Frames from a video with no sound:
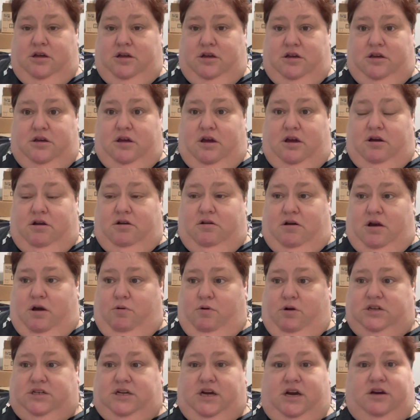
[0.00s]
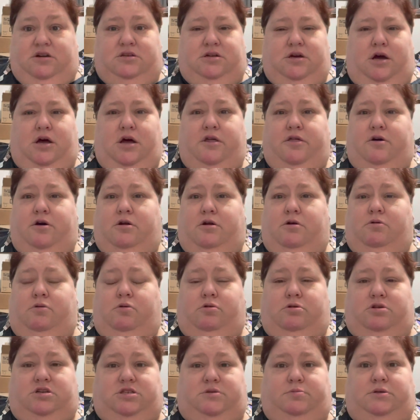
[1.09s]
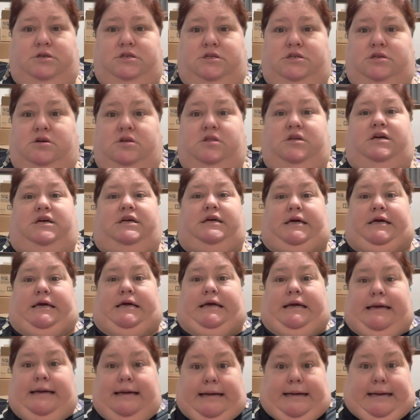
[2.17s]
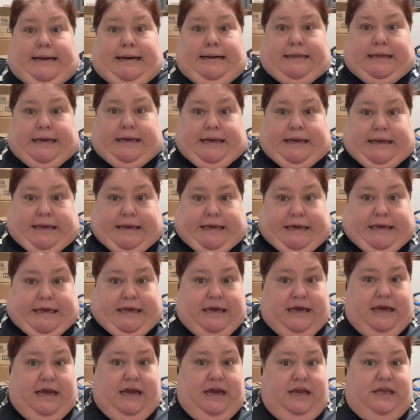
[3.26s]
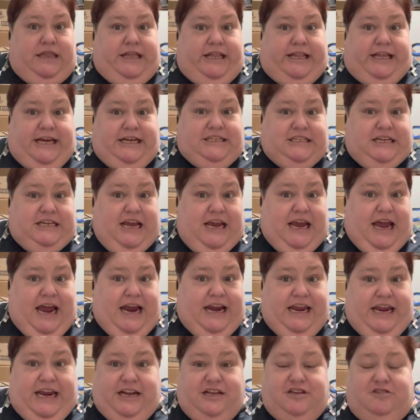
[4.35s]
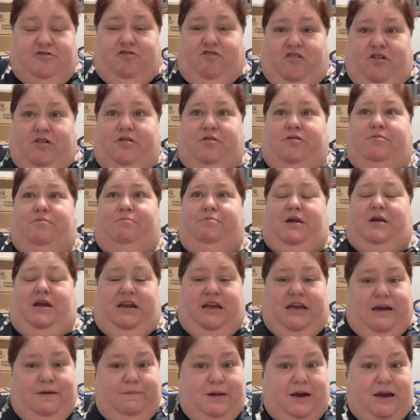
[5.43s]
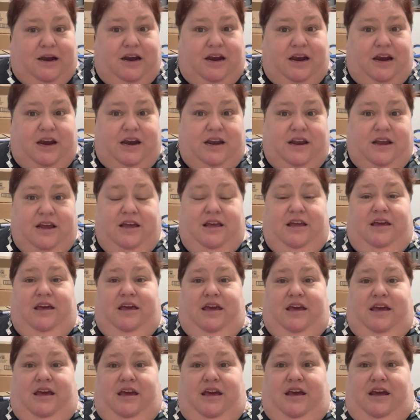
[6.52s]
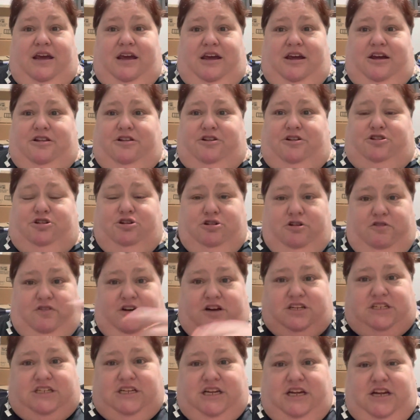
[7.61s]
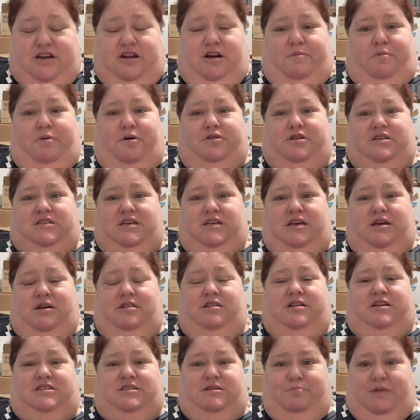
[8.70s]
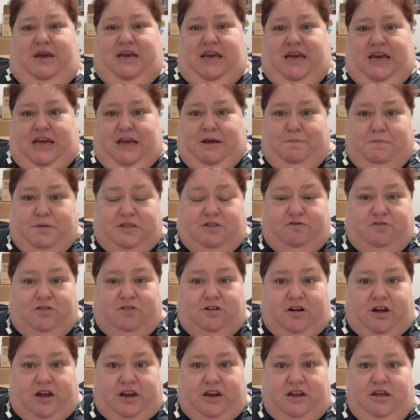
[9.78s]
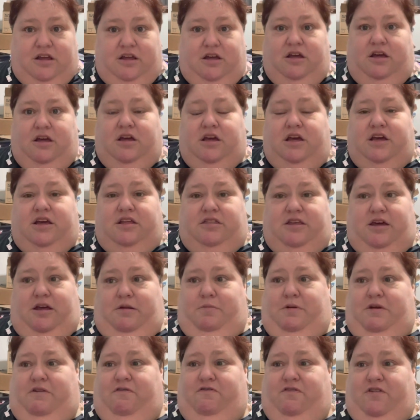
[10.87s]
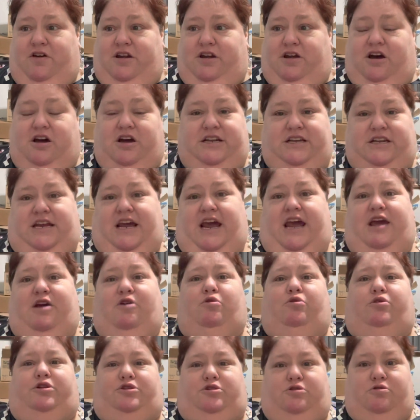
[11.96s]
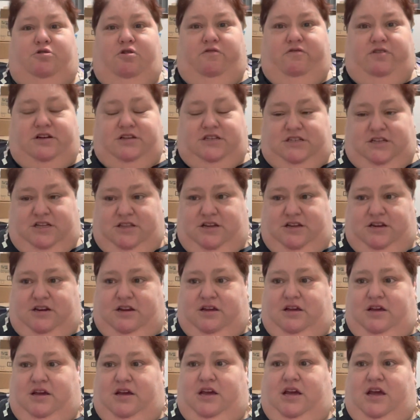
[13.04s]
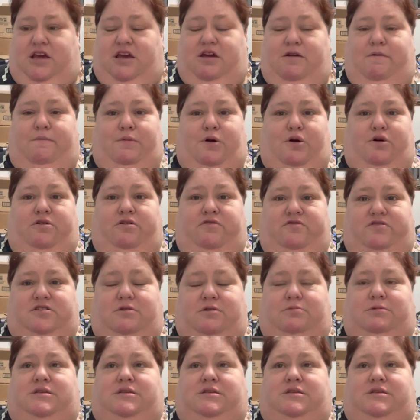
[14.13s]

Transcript: I thought, oh, Lord, just please don't let, I'm like, the last thing I need is for me to get married and the two of us to end up in this big heap at the front. That'd be fun to untangle the two of us and then get both of us up.